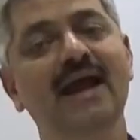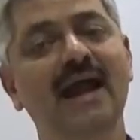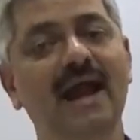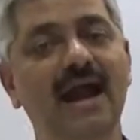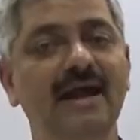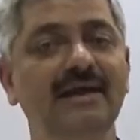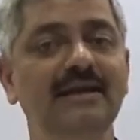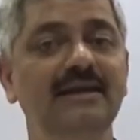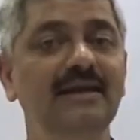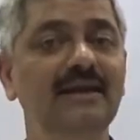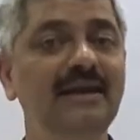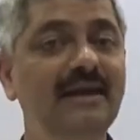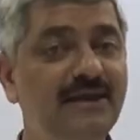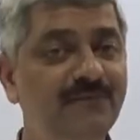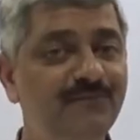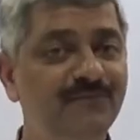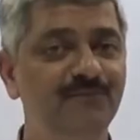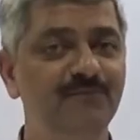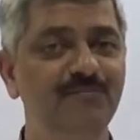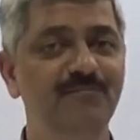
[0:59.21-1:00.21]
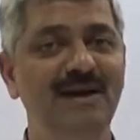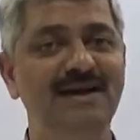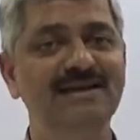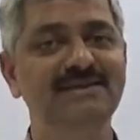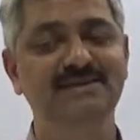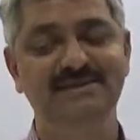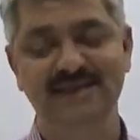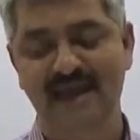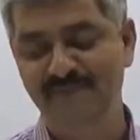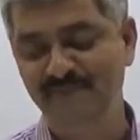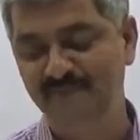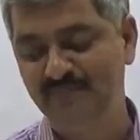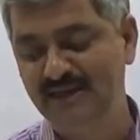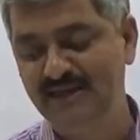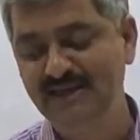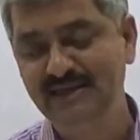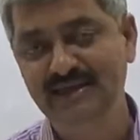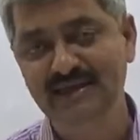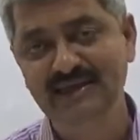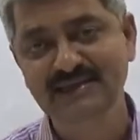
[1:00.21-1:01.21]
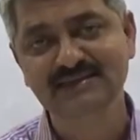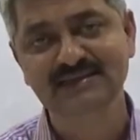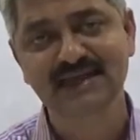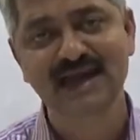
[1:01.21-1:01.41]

and if my sampling is